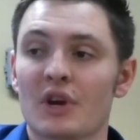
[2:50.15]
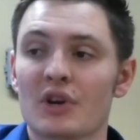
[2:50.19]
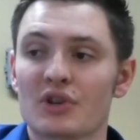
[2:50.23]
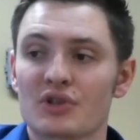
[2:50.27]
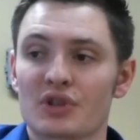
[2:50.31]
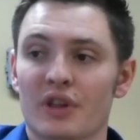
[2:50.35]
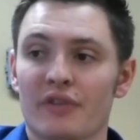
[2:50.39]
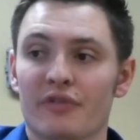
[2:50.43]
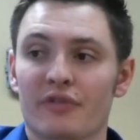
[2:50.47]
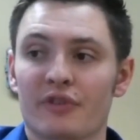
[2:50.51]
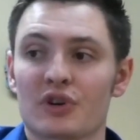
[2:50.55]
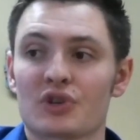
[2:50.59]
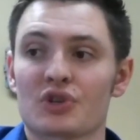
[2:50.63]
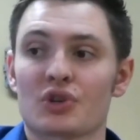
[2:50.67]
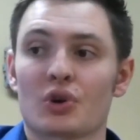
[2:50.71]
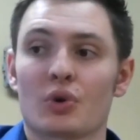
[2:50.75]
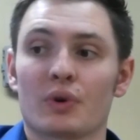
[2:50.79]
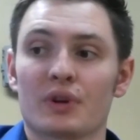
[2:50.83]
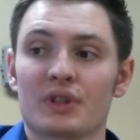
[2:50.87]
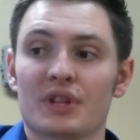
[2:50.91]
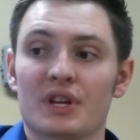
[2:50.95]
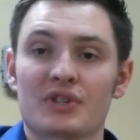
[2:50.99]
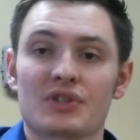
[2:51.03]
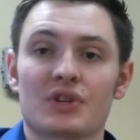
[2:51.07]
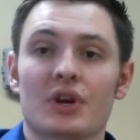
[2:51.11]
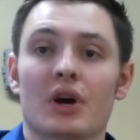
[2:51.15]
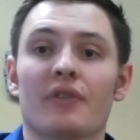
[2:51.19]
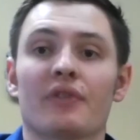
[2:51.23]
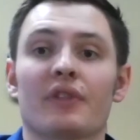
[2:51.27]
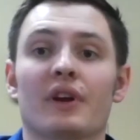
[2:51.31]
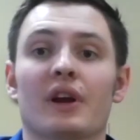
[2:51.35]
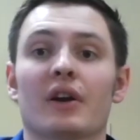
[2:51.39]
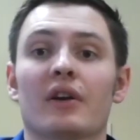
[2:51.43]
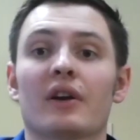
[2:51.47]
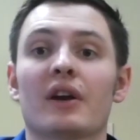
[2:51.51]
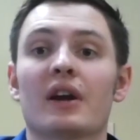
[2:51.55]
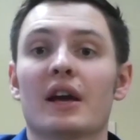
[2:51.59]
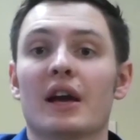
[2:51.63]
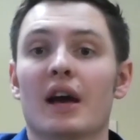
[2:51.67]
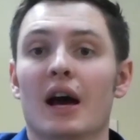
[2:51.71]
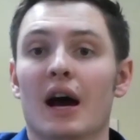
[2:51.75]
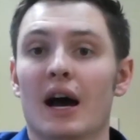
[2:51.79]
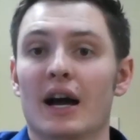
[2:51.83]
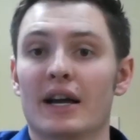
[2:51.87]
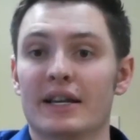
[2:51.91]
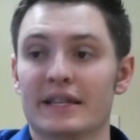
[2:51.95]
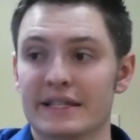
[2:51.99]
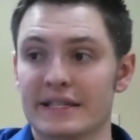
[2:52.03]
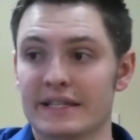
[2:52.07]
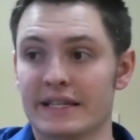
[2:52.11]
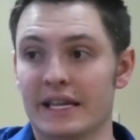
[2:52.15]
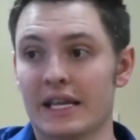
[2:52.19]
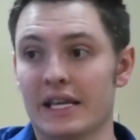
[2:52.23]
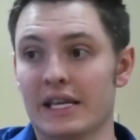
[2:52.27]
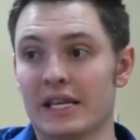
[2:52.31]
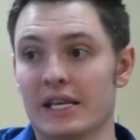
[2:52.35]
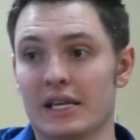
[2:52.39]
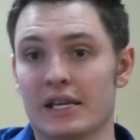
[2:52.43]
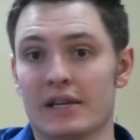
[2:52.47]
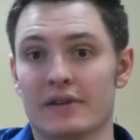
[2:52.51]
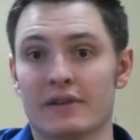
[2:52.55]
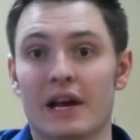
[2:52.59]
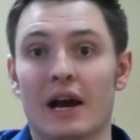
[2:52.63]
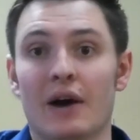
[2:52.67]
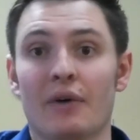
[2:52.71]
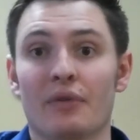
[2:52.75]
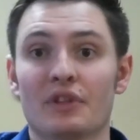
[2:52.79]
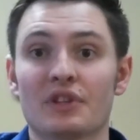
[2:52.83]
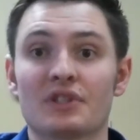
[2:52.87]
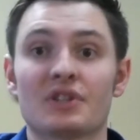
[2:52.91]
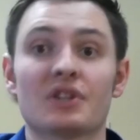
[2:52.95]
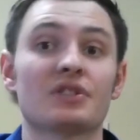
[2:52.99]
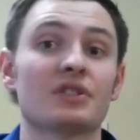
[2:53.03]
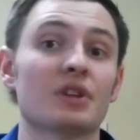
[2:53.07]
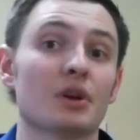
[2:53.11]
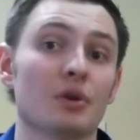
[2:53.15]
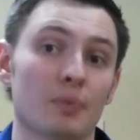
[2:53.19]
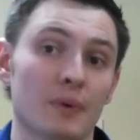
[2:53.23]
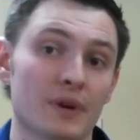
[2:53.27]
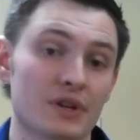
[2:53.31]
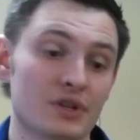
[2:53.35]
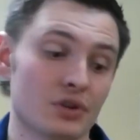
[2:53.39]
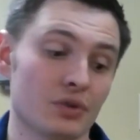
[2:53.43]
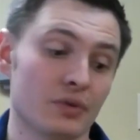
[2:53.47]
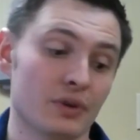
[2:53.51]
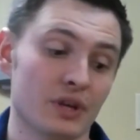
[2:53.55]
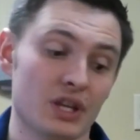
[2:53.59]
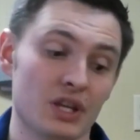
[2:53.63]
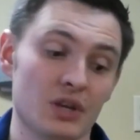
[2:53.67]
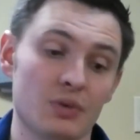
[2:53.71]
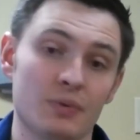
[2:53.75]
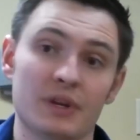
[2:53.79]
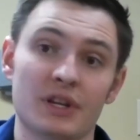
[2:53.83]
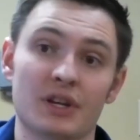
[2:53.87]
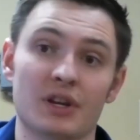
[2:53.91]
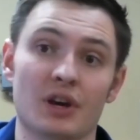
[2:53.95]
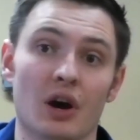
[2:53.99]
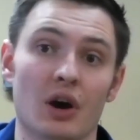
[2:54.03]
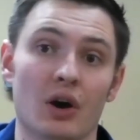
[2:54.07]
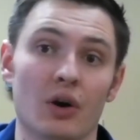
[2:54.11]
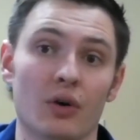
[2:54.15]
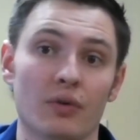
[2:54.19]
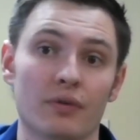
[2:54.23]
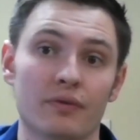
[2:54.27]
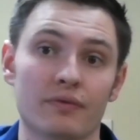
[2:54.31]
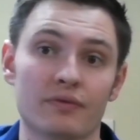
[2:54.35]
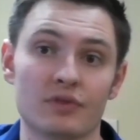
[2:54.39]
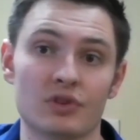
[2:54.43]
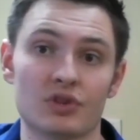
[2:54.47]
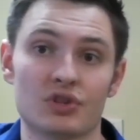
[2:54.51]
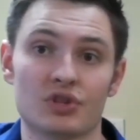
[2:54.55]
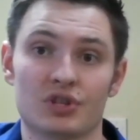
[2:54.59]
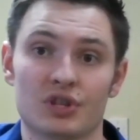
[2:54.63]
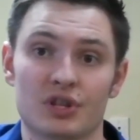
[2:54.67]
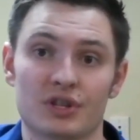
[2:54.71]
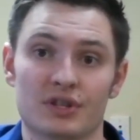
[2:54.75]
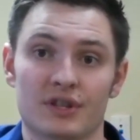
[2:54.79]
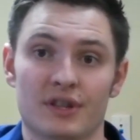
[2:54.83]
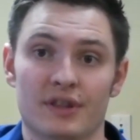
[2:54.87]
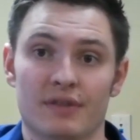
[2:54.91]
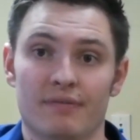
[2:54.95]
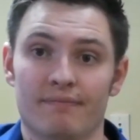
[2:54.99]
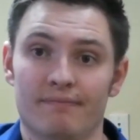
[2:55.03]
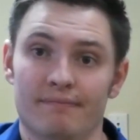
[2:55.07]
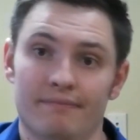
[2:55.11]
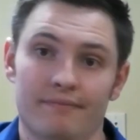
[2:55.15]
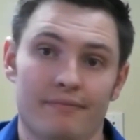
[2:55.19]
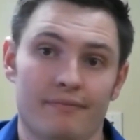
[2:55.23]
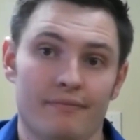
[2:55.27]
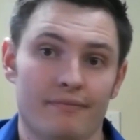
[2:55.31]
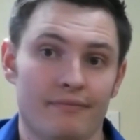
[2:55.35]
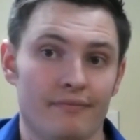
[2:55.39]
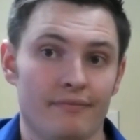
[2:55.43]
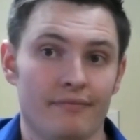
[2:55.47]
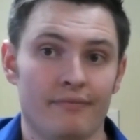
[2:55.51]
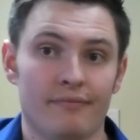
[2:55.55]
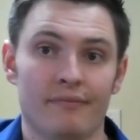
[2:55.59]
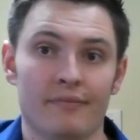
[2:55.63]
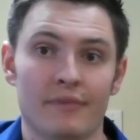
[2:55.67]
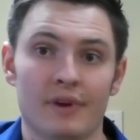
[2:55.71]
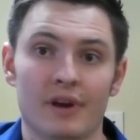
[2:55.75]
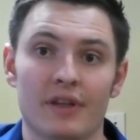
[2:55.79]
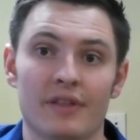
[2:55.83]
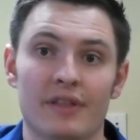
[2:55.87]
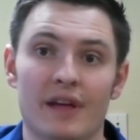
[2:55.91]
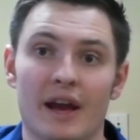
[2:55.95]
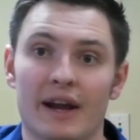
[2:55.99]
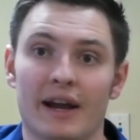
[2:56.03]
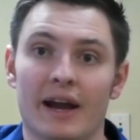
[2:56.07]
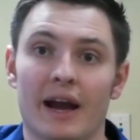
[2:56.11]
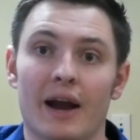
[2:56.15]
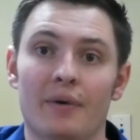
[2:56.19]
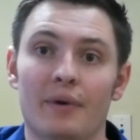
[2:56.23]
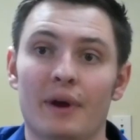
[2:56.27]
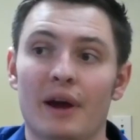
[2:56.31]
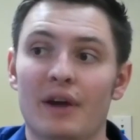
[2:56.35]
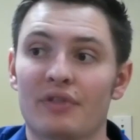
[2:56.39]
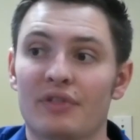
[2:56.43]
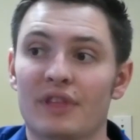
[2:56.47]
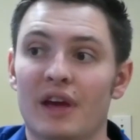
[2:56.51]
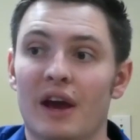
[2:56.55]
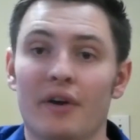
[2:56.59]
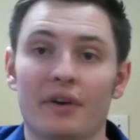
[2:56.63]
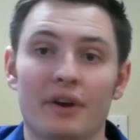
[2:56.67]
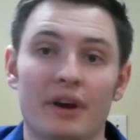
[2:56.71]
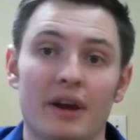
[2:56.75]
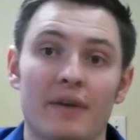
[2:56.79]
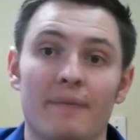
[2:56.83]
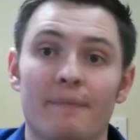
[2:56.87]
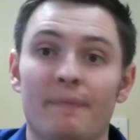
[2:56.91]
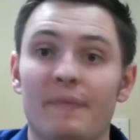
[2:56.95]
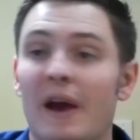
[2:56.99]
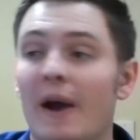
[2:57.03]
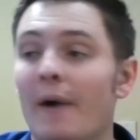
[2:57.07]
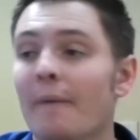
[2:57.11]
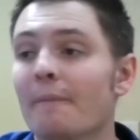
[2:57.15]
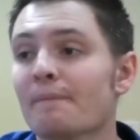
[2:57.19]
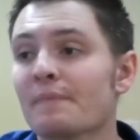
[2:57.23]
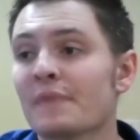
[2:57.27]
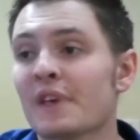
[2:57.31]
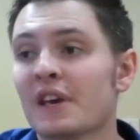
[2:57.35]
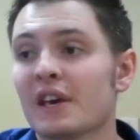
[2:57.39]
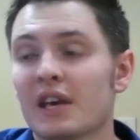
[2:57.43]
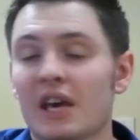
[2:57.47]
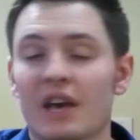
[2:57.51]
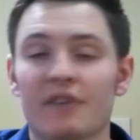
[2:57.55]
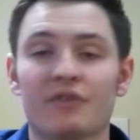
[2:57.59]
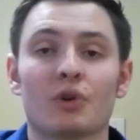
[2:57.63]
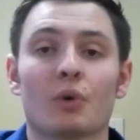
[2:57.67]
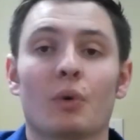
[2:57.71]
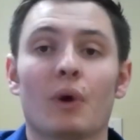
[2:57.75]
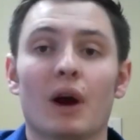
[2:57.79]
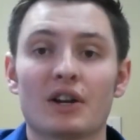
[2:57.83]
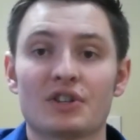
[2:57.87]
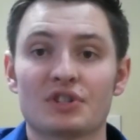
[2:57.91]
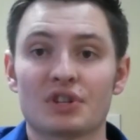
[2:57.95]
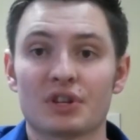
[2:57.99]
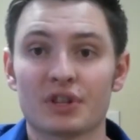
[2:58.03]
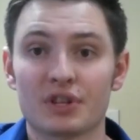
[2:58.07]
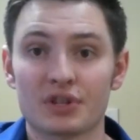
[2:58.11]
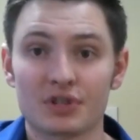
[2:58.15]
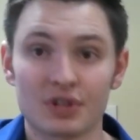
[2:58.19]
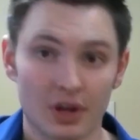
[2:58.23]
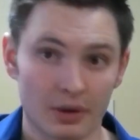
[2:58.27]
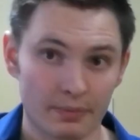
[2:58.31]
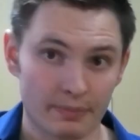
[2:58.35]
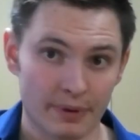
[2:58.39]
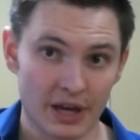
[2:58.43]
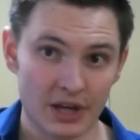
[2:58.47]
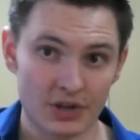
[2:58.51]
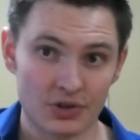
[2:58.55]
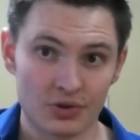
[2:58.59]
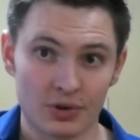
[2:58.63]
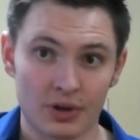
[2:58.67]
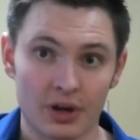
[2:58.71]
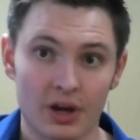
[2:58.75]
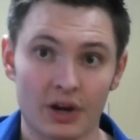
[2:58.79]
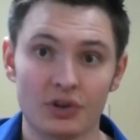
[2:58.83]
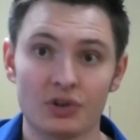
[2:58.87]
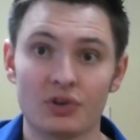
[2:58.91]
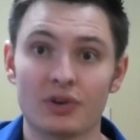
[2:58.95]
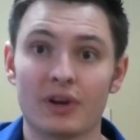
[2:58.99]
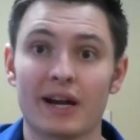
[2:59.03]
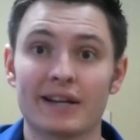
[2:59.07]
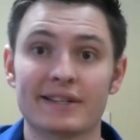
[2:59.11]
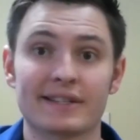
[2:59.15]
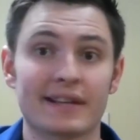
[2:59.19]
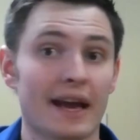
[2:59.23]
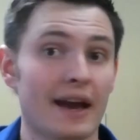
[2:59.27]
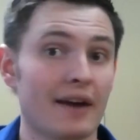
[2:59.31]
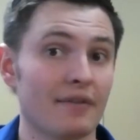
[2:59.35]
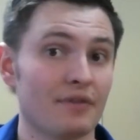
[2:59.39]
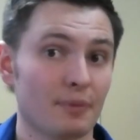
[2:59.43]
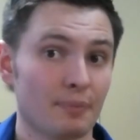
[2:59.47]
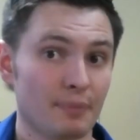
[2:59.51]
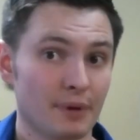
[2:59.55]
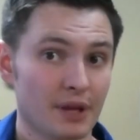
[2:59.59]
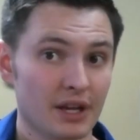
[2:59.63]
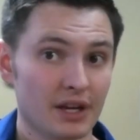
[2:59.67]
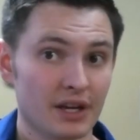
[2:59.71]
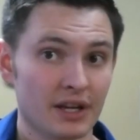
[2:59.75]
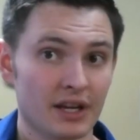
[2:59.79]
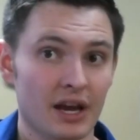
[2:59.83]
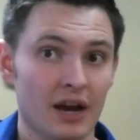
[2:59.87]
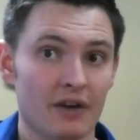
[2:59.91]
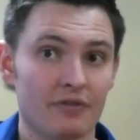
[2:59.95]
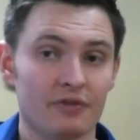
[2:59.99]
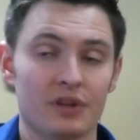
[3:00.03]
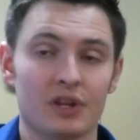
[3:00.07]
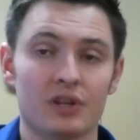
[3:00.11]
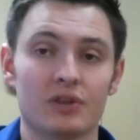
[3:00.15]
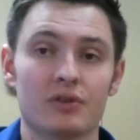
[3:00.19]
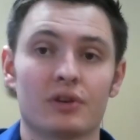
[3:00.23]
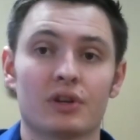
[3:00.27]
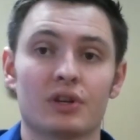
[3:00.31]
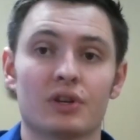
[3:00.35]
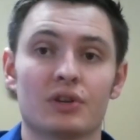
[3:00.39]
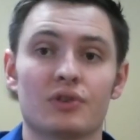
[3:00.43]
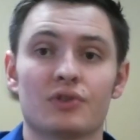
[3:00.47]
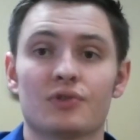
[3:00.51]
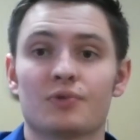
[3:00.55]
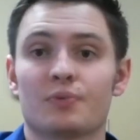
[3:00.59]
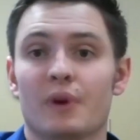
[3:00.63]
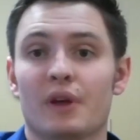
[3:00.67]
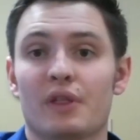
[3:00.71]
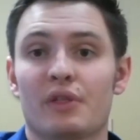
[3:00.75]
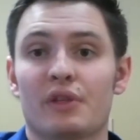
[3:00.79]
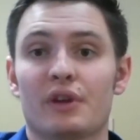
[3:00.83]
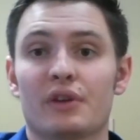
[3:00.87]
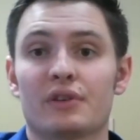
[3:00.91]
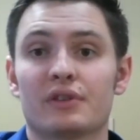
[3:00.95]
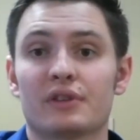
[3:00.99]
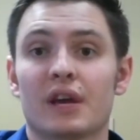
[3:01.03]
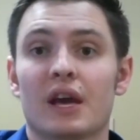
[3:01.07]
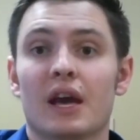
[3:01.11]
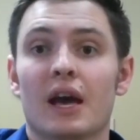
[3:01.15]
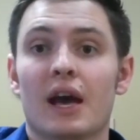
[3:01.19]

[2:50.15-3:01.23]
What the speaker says: So the first chord that's on there is E. Now, this is the original E we know. It's just that guy right down. Now, if you're watching this on Patreon, you guys have the PDF that you can use with it.